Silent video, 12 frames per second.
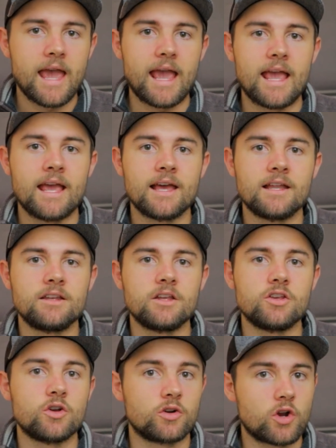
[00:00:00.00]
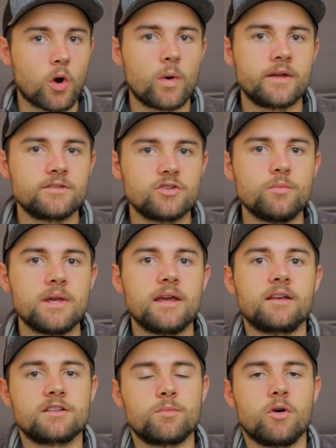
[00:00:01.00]
and you're going to be
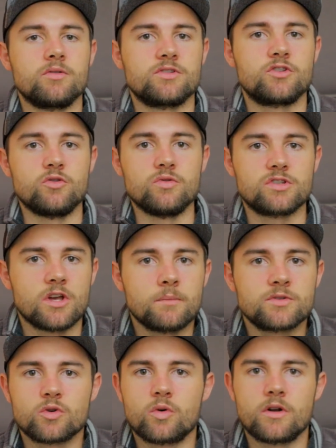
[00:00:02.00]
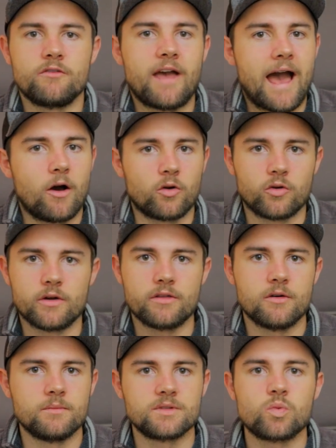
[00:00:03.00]
exposed to some sort of
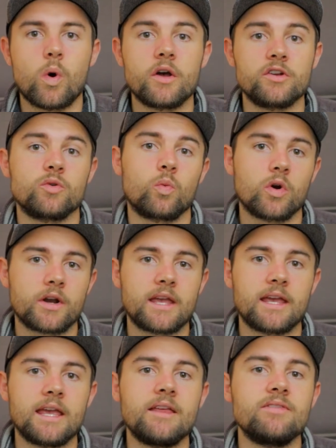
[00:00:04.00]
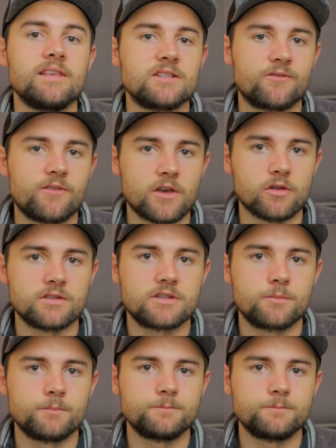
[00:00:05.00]
algorithms while you're working in these fields.